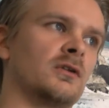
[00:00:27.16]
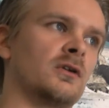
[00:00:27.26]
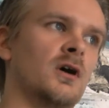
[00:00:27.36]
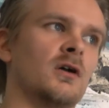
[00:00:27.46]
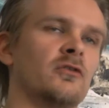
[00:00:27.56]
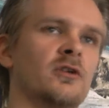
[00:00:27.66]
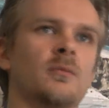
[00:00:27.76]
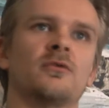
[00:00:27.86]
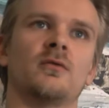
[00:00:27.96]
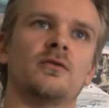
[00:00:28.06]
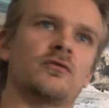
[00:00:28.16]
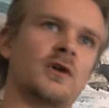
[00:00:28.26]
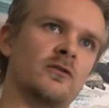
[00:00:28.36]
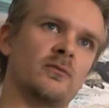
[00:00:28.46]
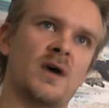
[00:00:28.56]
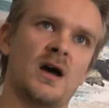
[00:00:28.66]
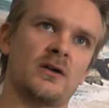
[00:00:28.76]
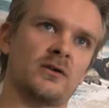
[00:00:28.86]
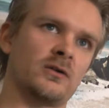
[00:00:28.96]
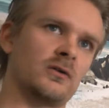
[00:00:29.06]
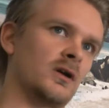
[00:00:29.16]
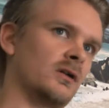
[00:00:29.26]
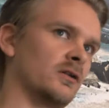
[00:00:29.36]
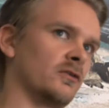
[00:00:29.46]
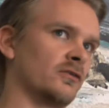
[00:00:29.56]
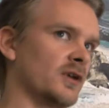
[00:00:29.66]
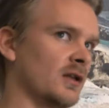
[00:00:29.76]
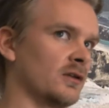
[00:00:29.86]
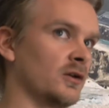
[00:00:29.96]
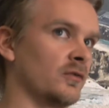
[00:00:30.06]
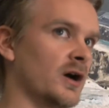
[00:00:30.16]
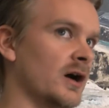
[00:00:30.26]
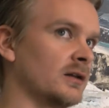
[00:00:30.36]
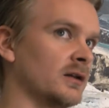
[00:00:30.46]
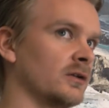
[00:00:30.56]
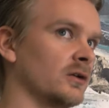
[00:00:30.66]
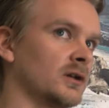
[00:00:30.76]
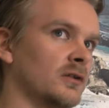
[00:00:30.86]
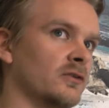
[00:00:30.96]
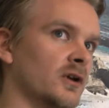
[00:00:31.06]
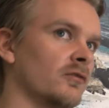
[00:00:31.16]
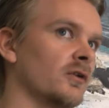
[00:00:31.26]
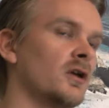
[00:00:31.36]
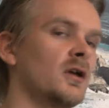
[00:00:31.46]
concepts of the Friends Matter and the insanity of the island and all that stuff